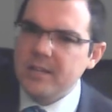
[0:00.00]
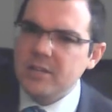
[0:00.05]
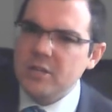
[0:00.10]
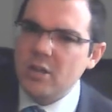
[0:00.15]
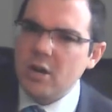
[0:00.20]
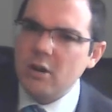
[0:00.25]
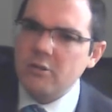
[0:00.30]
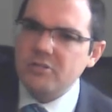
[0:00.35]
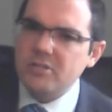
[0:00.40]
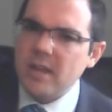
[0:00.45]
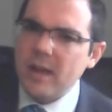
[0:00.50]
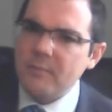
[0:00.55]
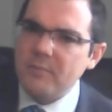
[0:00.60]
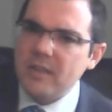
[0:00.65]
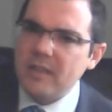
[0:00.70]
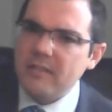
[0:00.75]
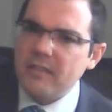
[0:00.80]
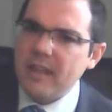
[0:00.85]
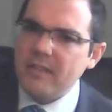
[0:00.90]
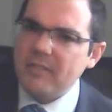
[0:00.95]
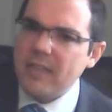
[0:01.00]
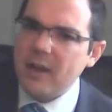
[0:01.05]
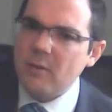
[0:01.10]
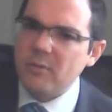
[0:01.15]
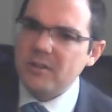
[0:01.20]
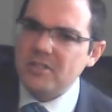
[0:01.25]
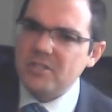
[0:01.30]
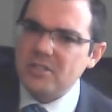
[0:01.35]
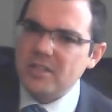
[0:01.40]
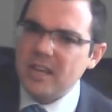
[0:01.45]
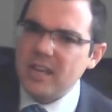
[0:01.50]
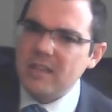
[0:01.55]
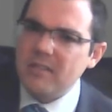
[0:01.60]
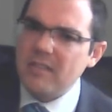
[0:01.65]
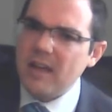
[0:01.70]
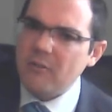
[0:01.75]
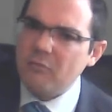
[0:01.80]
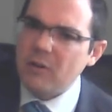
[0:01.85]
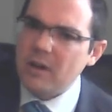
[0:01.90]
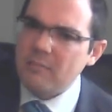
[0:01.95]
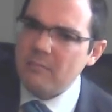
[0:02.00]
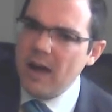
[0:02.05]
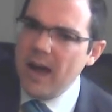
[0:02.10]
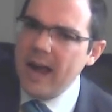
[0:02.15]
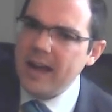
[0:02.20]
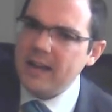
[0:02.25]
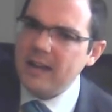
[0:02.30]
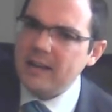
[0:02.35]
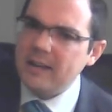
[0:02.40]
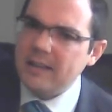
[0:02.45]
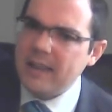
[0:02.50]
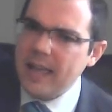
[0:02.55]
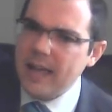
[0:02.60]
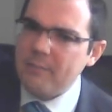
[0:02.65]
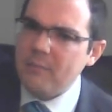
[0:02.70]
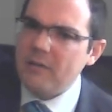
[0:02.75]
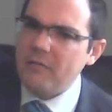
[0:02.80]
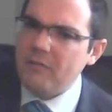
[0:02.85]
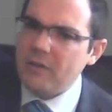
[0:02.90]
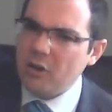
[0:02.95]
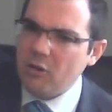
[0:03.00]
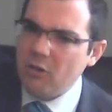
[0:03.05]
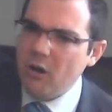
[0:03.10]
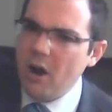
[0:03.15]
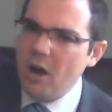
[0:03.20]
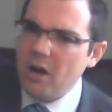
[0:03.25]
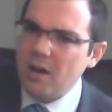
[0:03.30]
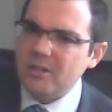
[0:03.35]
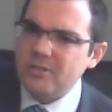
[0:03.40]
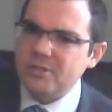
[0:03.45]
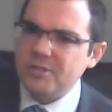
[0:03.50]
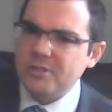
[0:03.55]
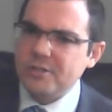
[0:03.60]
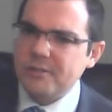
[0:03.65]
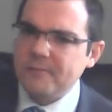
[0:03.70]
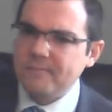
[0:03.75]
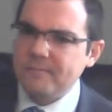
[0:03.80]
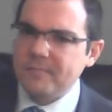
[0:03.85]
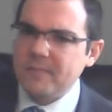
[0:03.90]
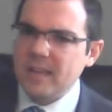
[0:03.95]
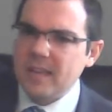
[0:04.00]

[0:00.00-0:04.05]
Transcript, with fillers: you know, something that they would see that reminded them of the cross?